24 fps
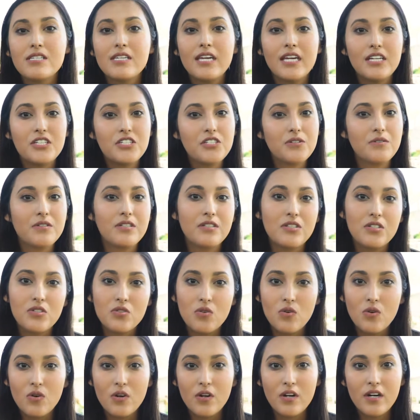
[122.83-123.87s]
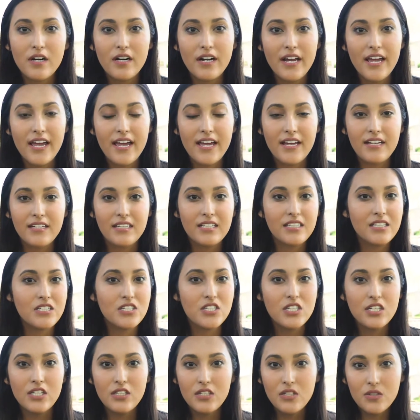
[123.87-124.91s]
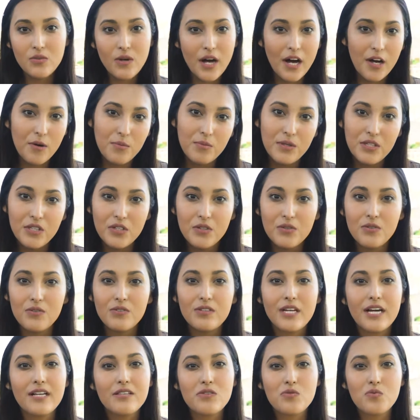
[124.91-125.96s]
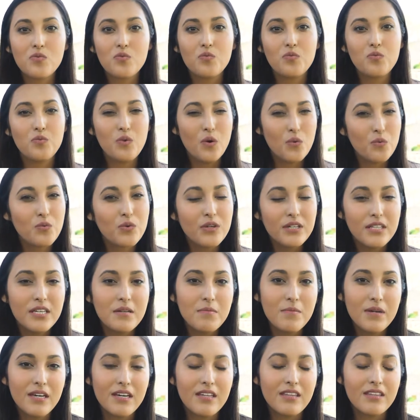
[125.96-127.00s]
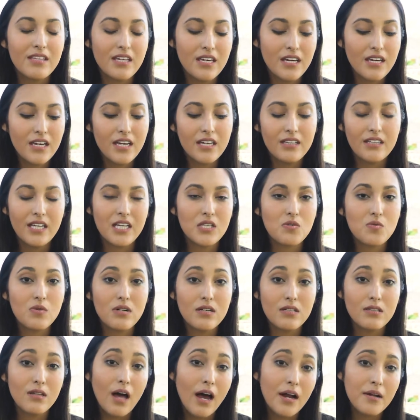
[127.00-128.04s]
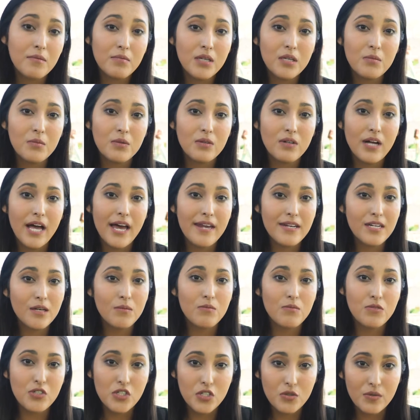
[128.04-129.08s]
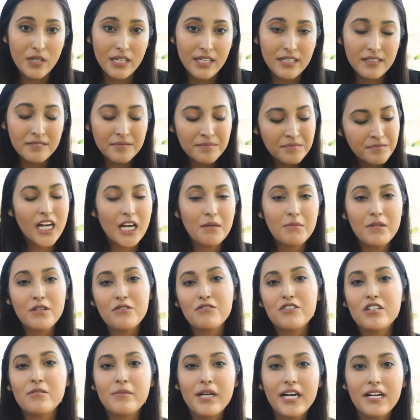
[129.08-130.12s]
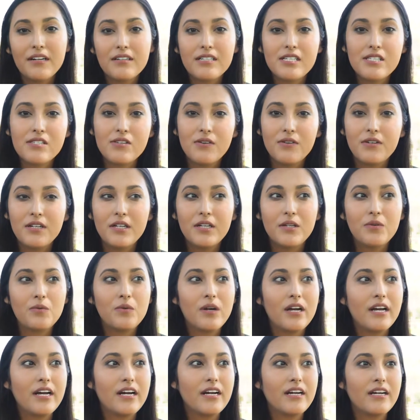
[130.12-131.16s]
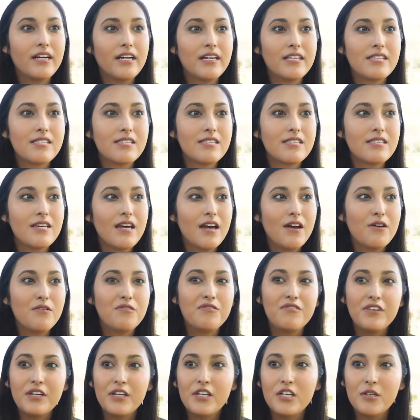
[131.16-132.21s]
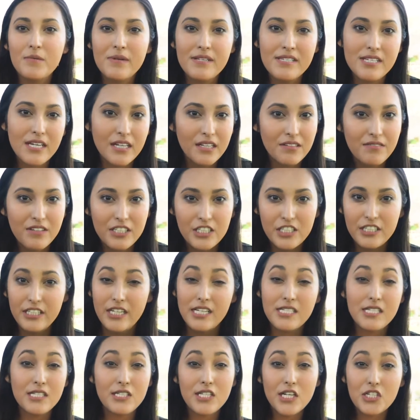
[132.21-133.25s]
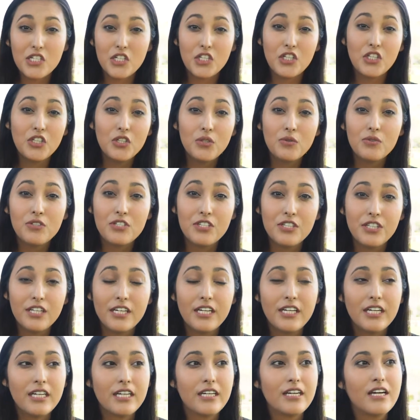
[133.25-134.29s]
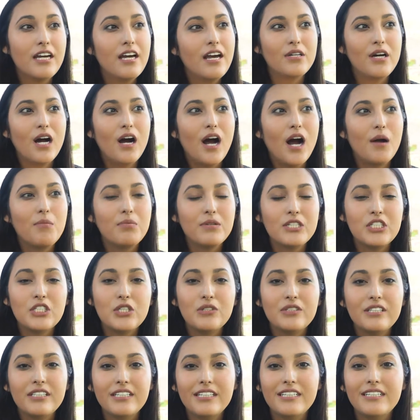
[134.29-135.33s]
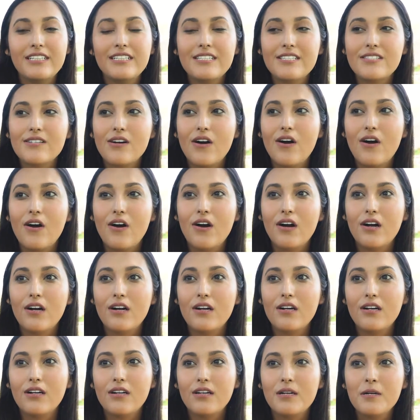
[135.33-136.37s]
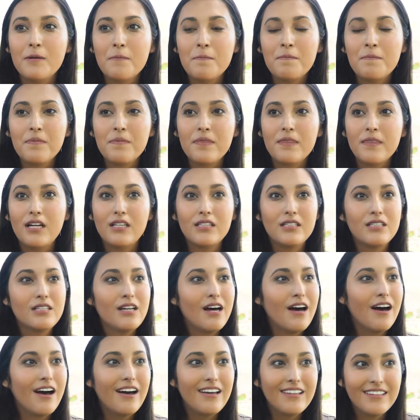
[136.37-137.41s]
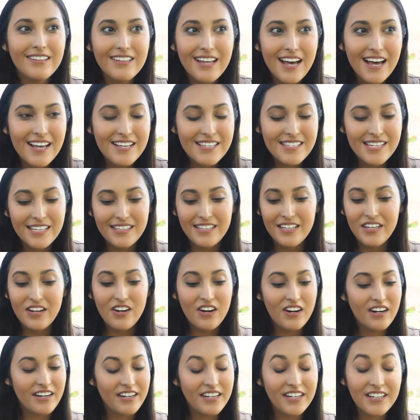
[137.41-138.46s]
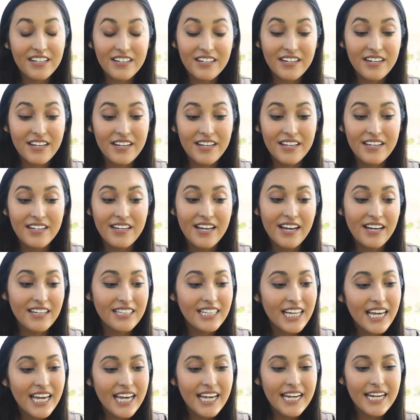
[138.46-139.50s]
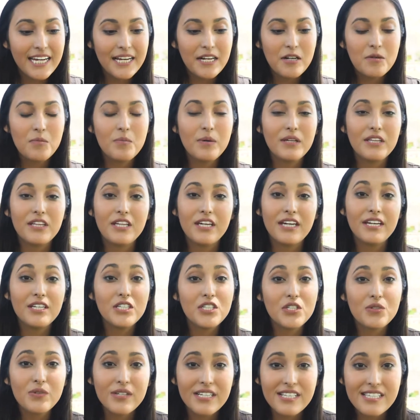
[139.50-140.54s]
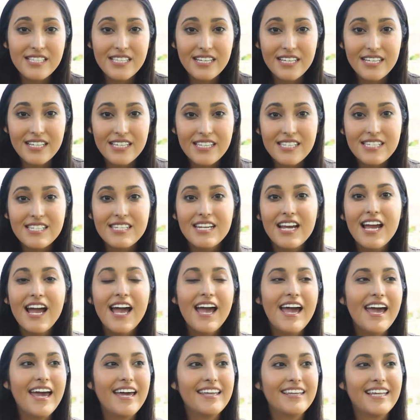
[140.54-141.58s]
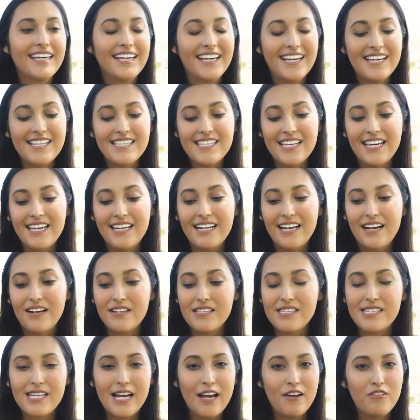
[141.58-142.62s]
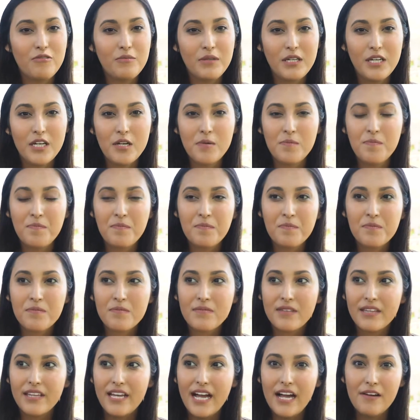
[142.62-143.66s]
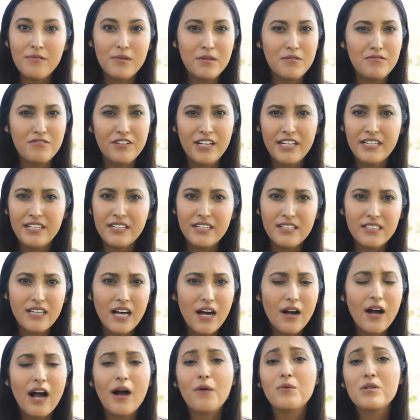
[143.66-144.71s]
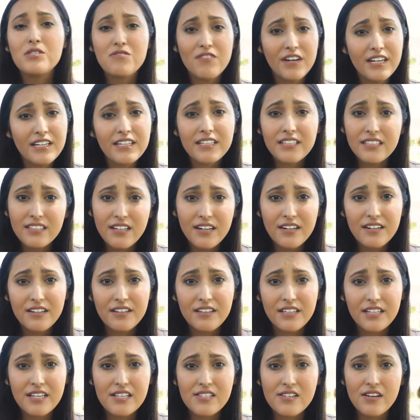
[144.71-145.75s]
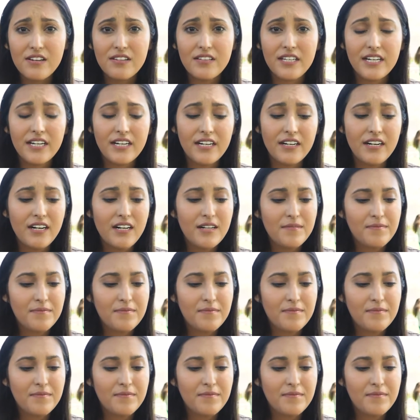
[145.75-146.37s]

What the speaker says: to get you into the door and continue helping you, that's a really big thing, and that's what a lot of people end up doing. Coming from Arizona, where it's film and television isn't such a huge thing, the opportunities are a lot less than they are here in LA, but they do exist. And like I said, on Staff Me Up, I was finding a lot of things on there